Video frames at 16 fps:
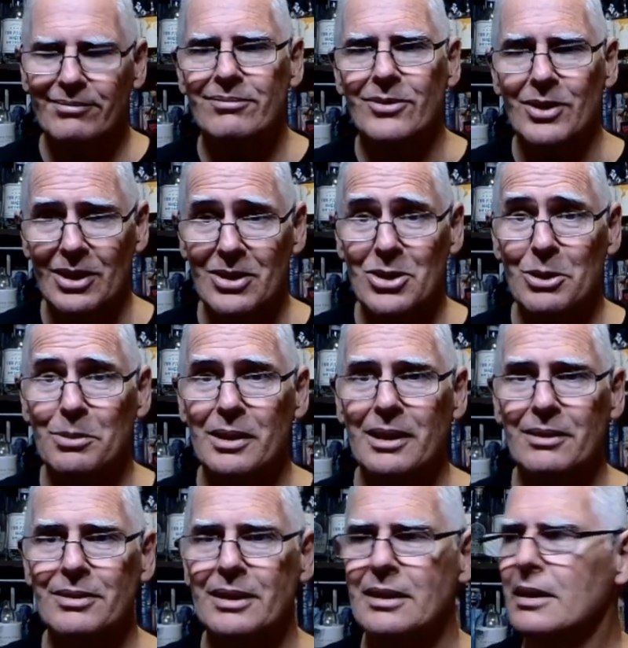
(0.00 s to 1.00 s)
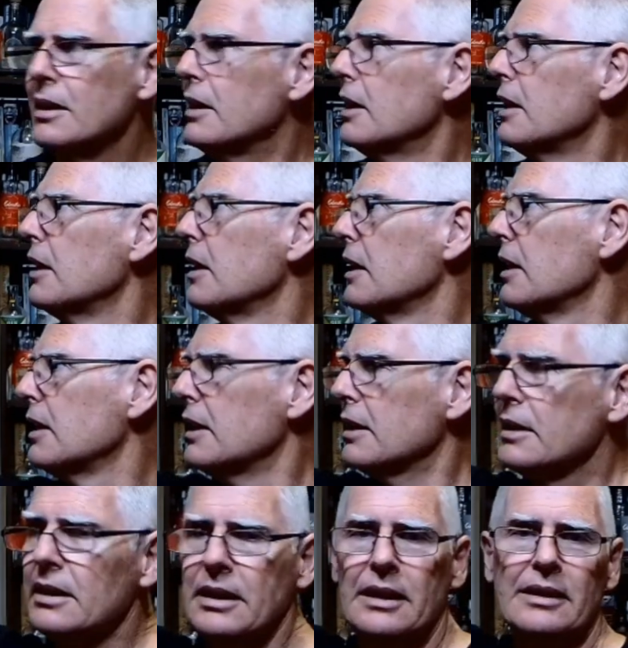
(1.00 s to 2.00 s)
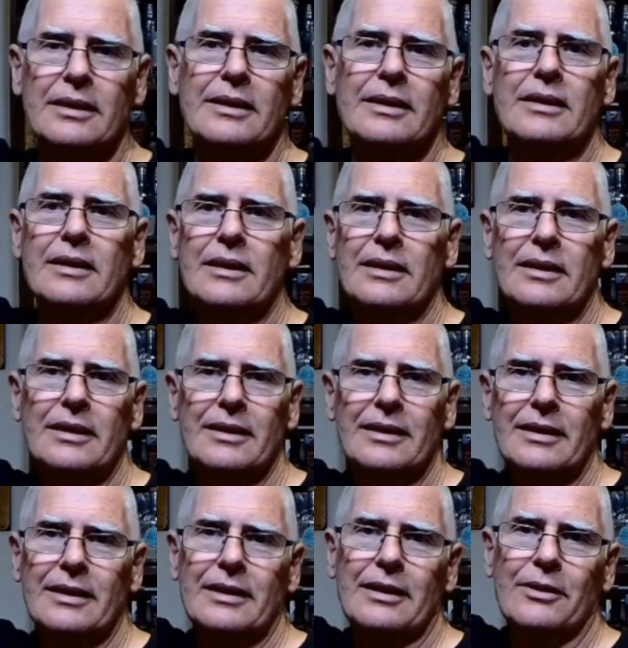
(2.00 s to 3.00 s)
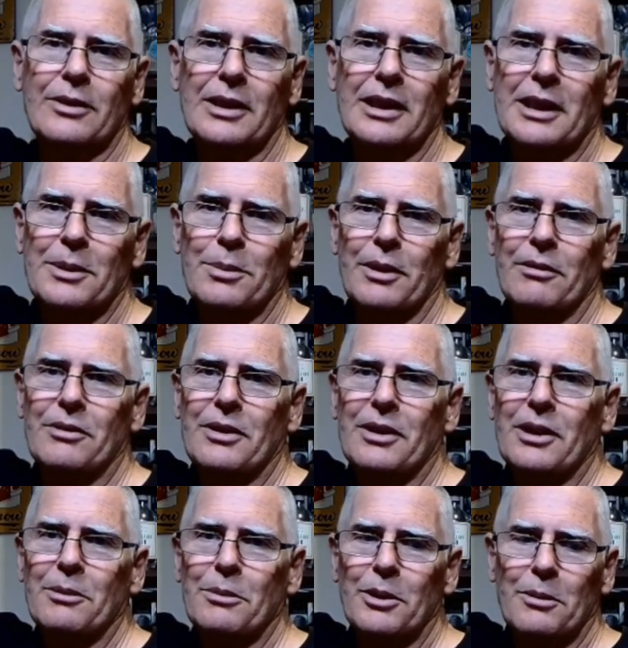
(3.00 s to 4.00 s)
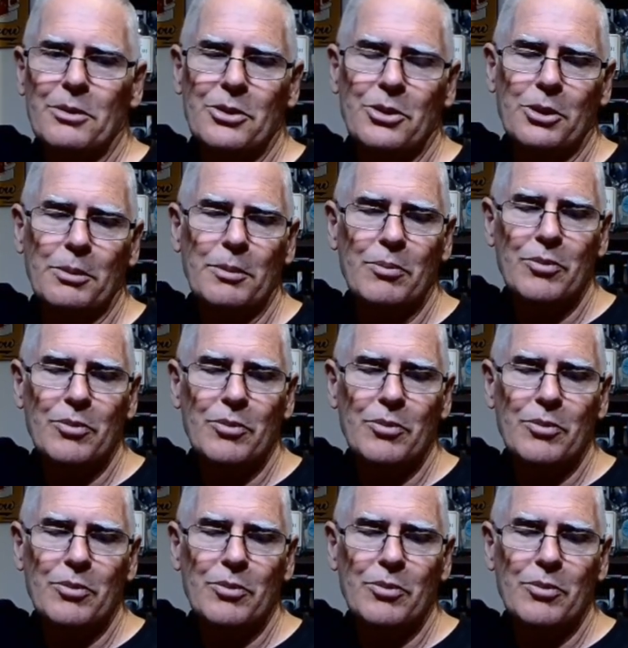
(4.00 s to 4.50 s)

You can stop laughing. Yes, I've got an ex-wife to tell me I'm stupid.